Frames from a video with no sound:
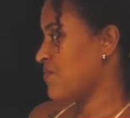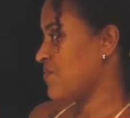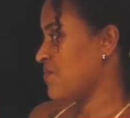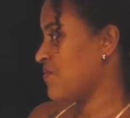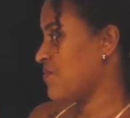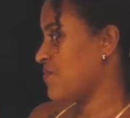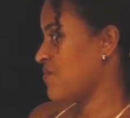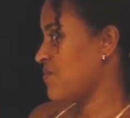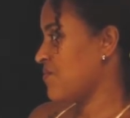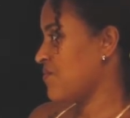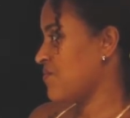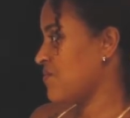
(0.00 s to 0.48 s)

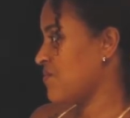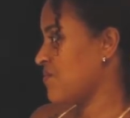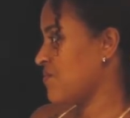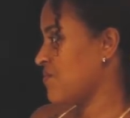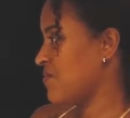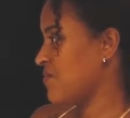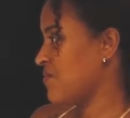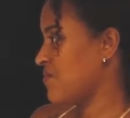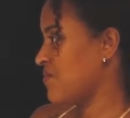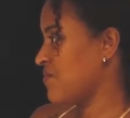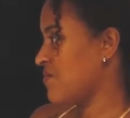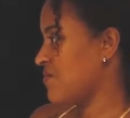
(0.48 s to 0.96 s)

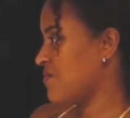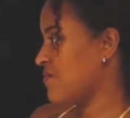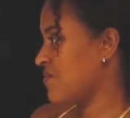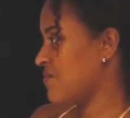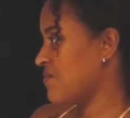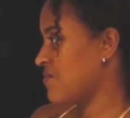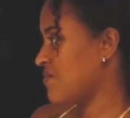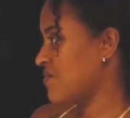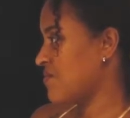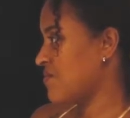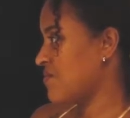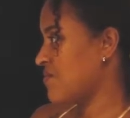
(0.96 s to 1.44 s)

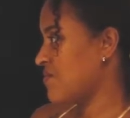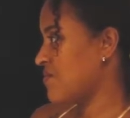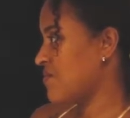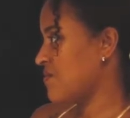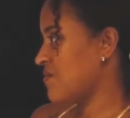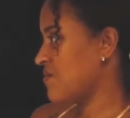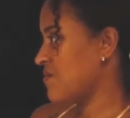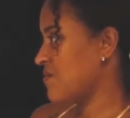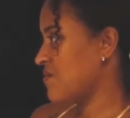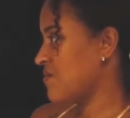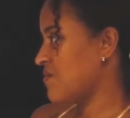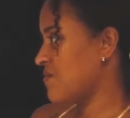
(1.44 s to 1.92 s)

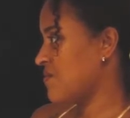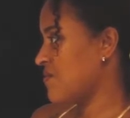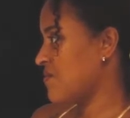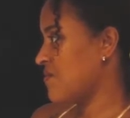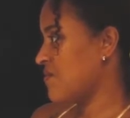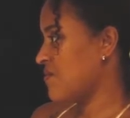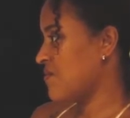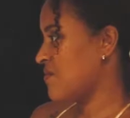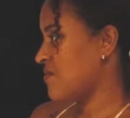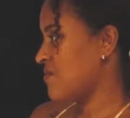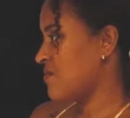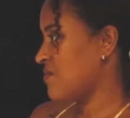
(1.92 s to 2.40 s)

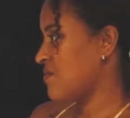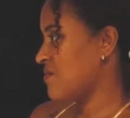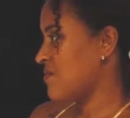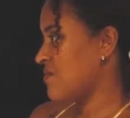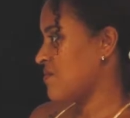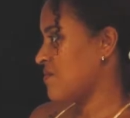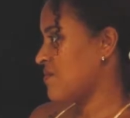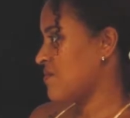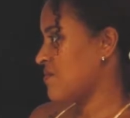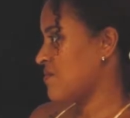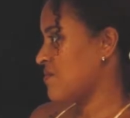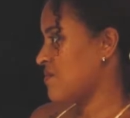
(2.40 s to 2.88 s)

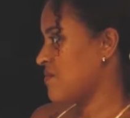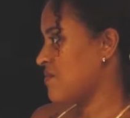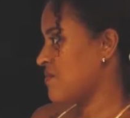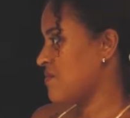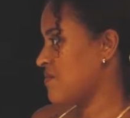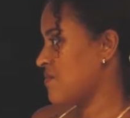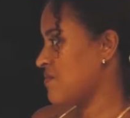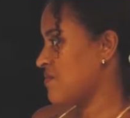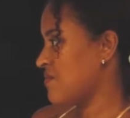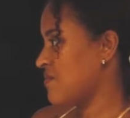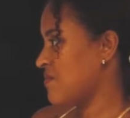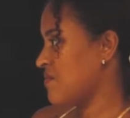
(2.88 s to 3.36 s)

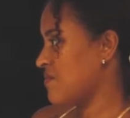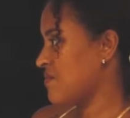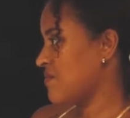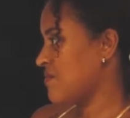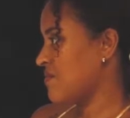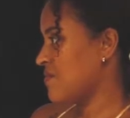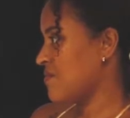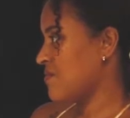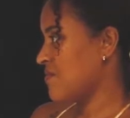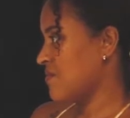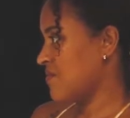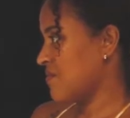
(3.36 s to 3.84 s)

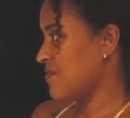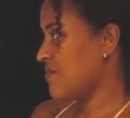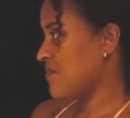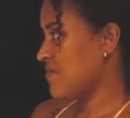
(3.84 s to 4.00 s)
This person isn't speaking.